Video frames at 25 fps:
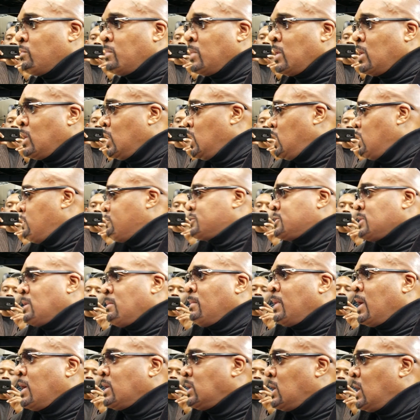there, if something
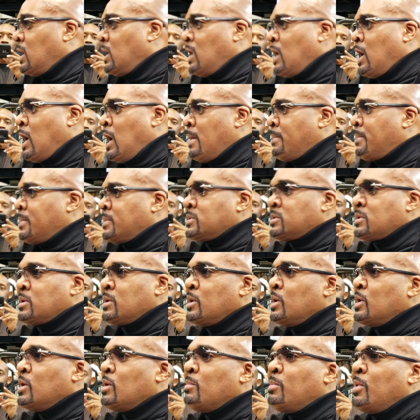like that happens.
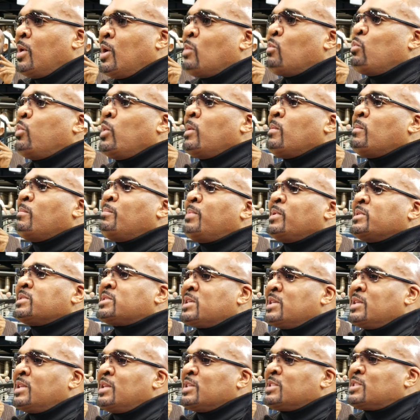No, but, but, but
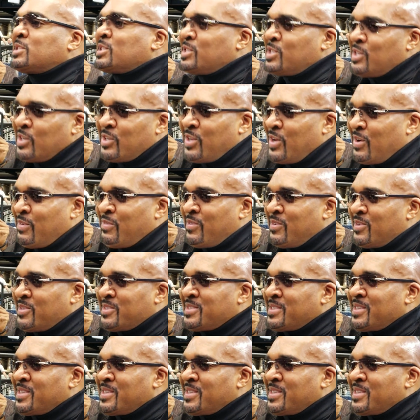see, this is the difference.